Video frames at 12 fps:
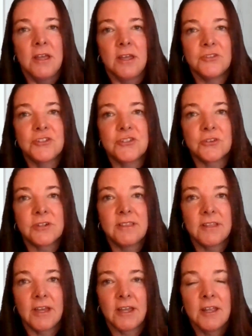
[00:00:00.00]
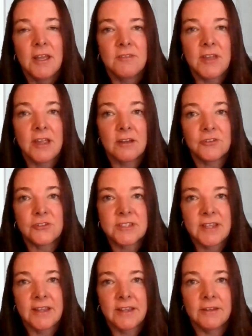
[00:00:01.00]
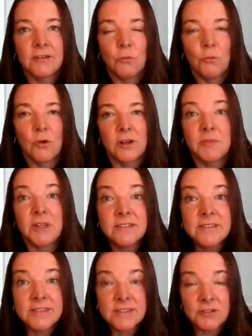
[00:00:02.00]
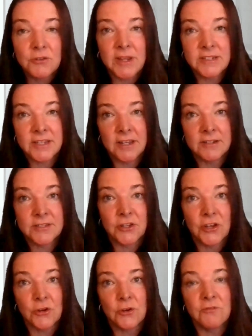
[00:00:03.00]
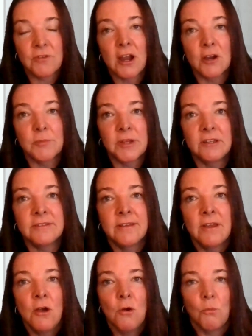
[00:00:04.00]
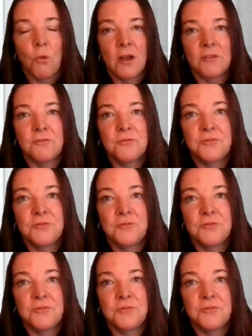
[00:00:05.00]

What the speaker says: ensuring that they understand what it means to maintain a secure environment, what